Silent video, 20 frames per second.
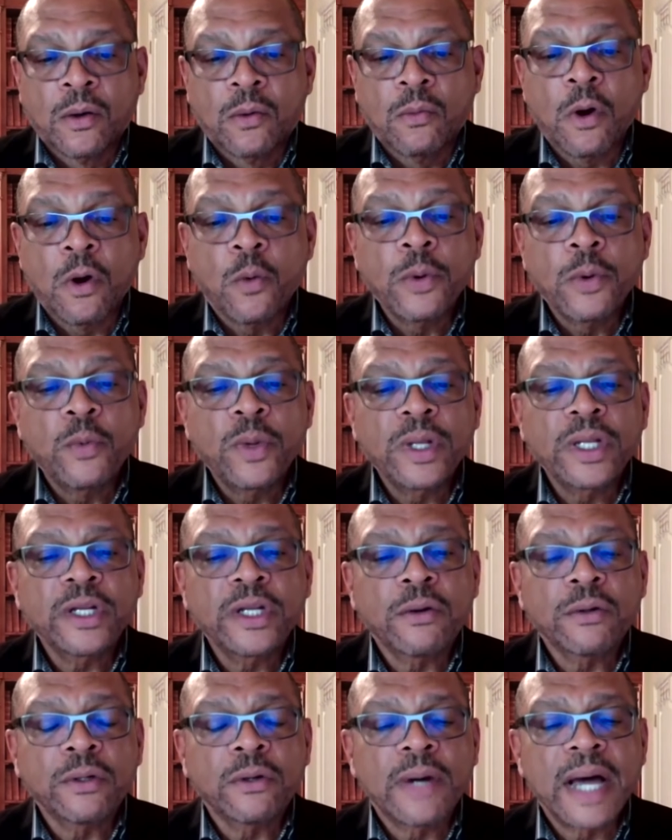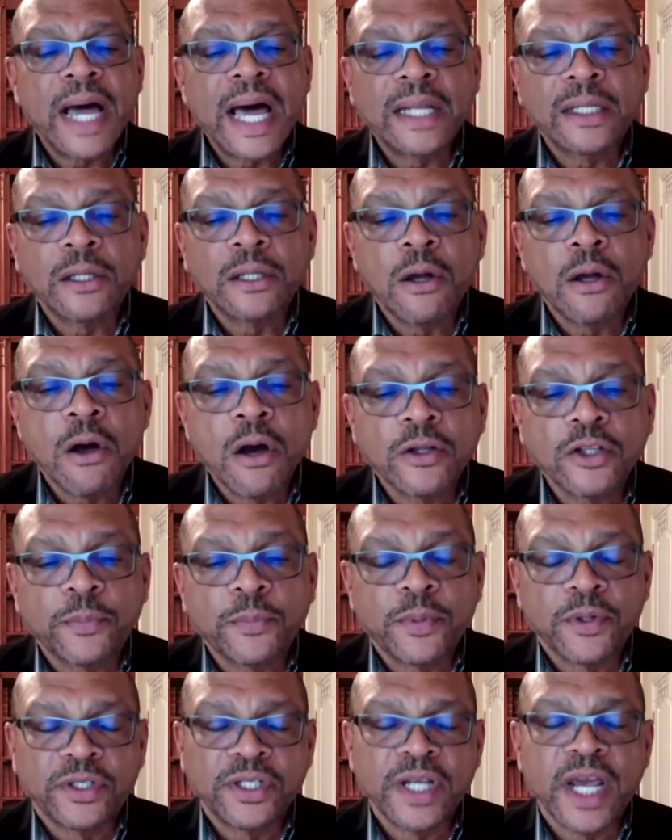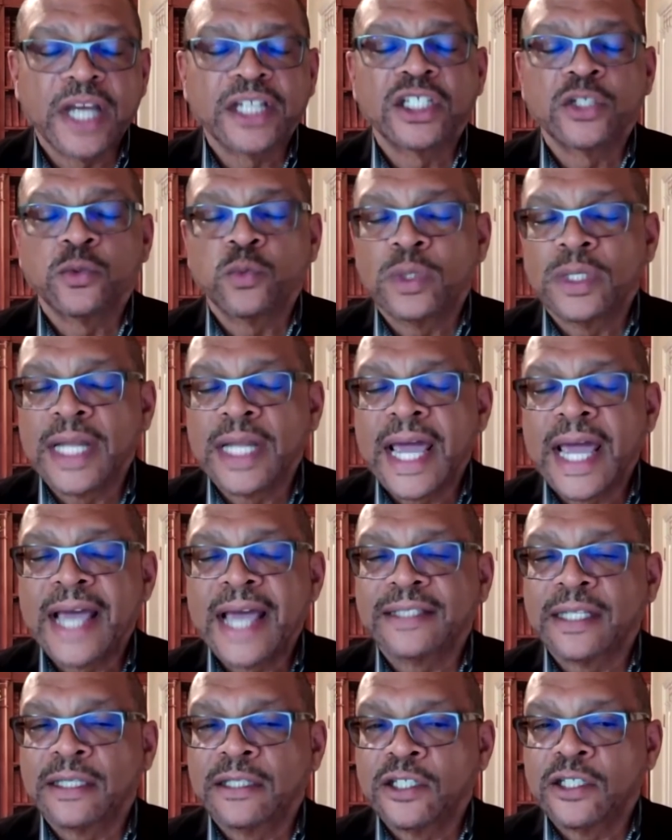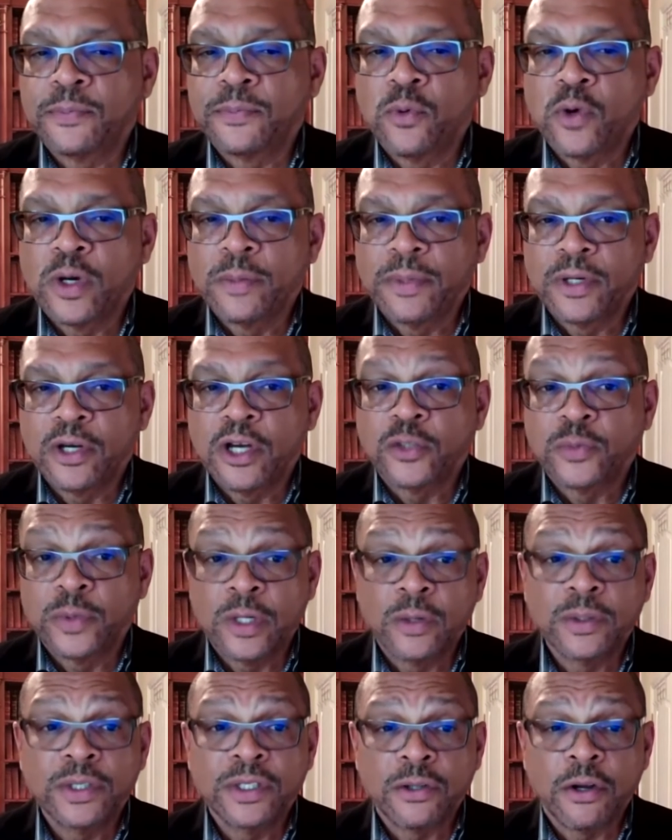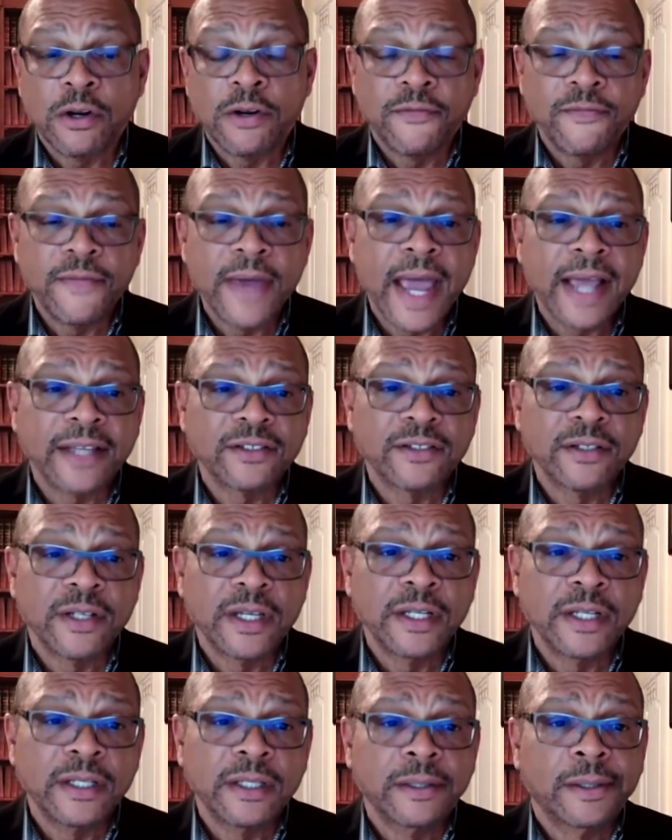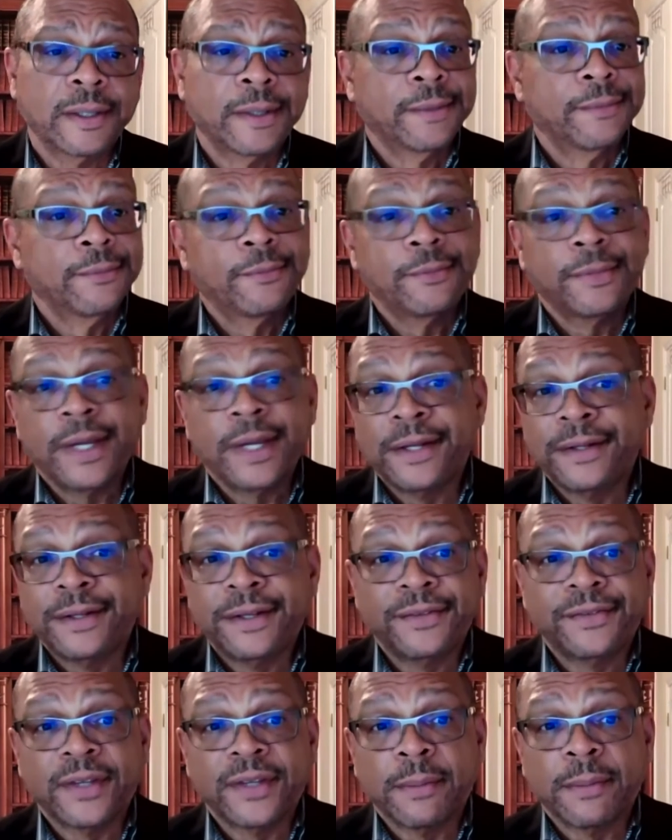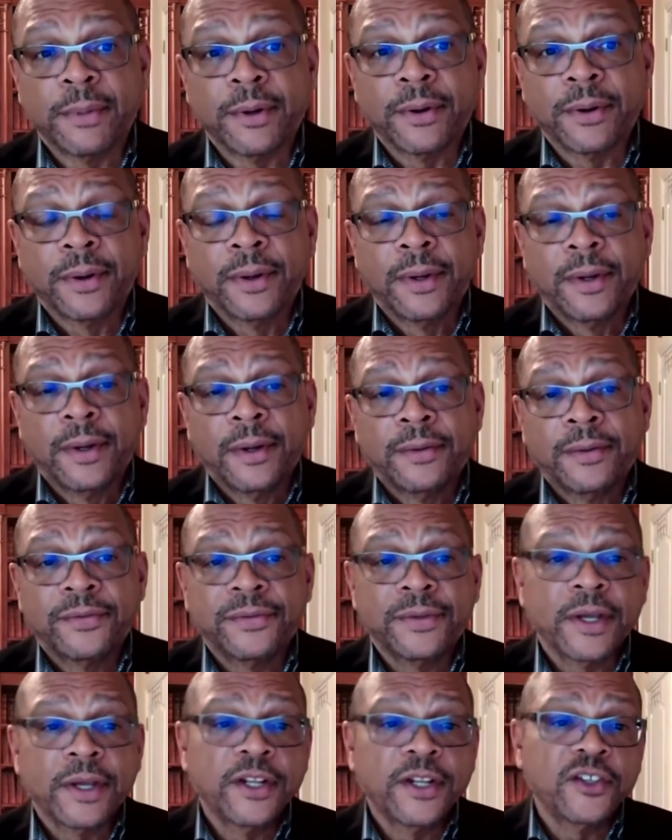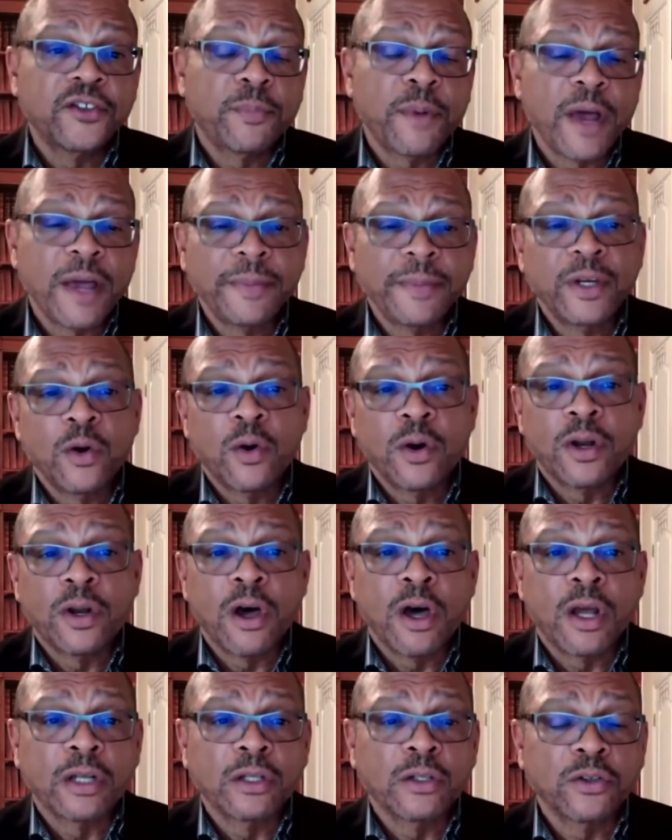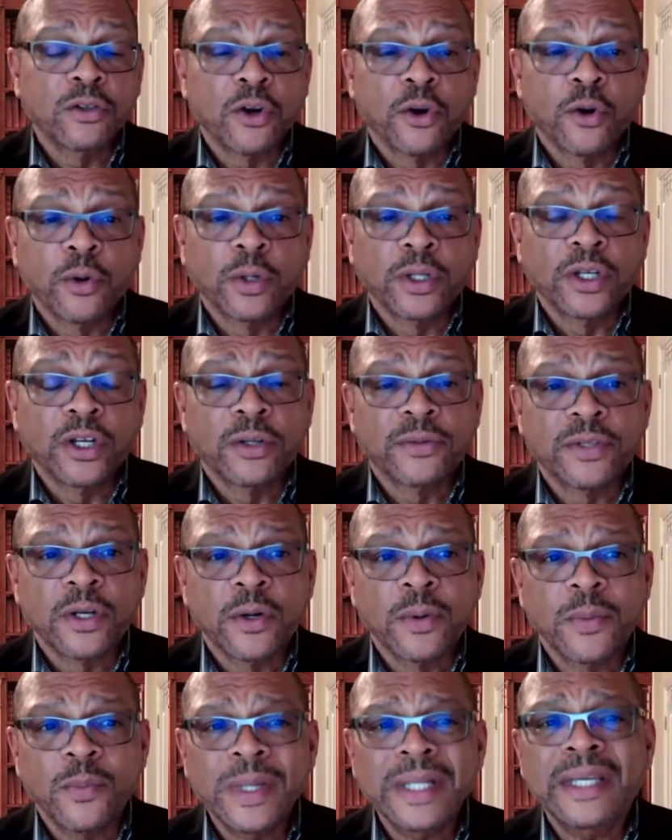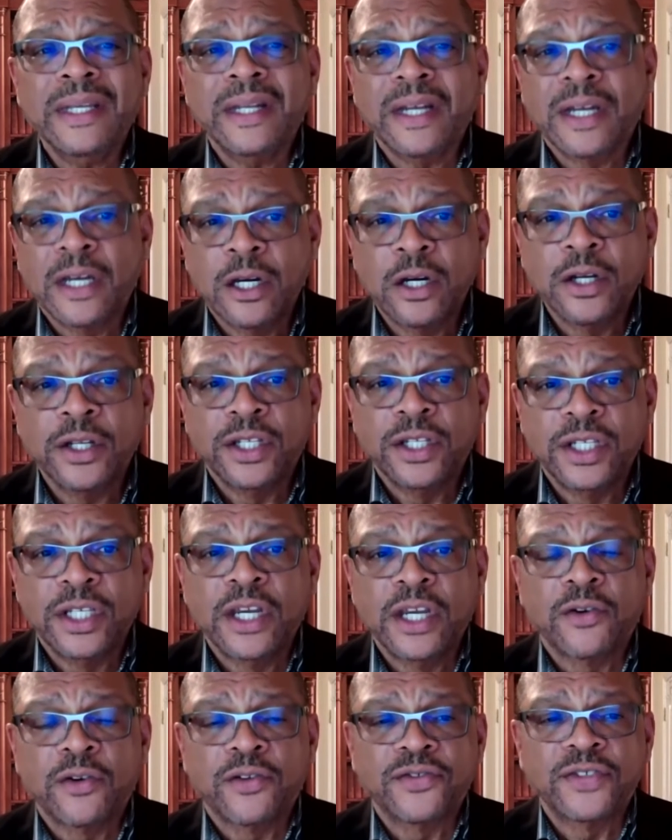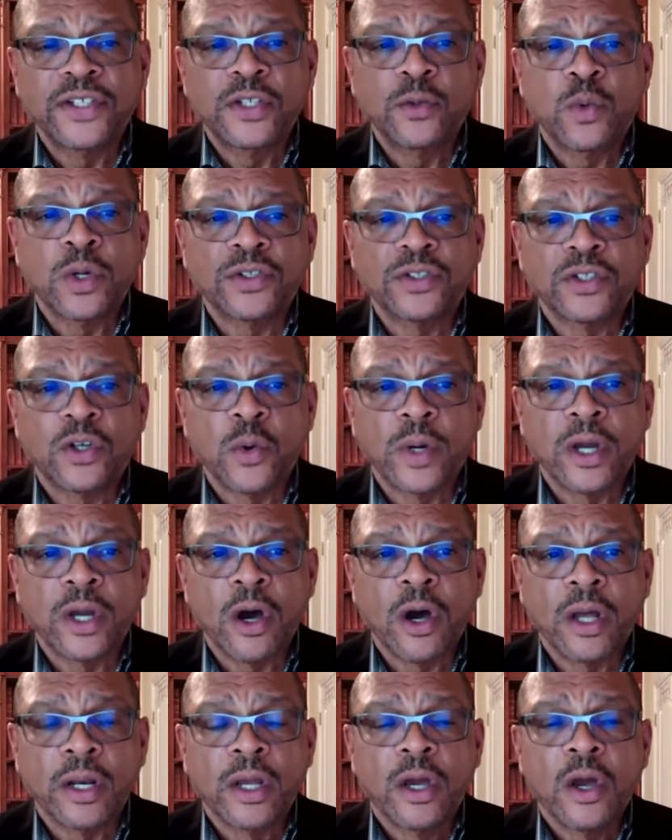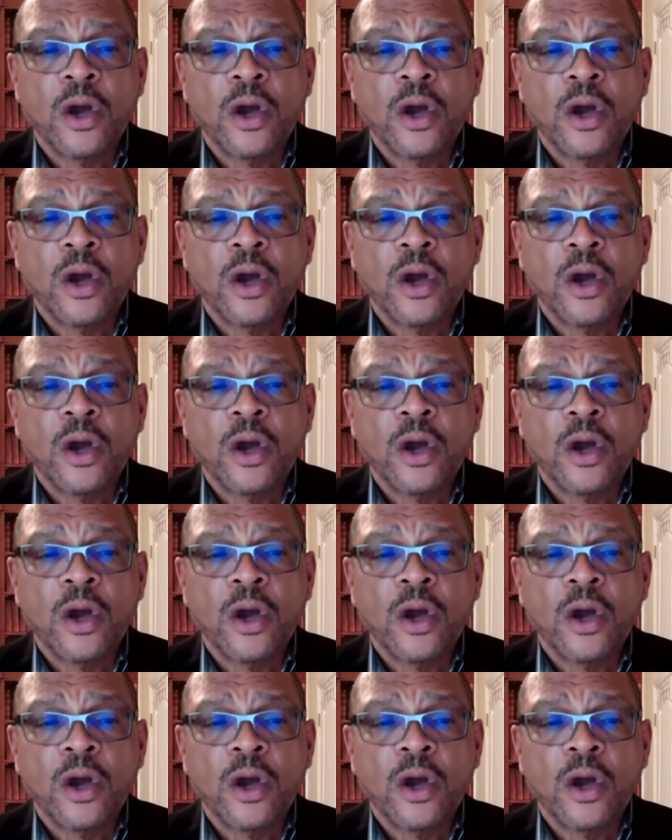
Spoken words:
Well, we really don't know how long the protection will last at this point because we only started vaccinating in December. Studies probably going on a little earlier. So we need a good year to see what's going on.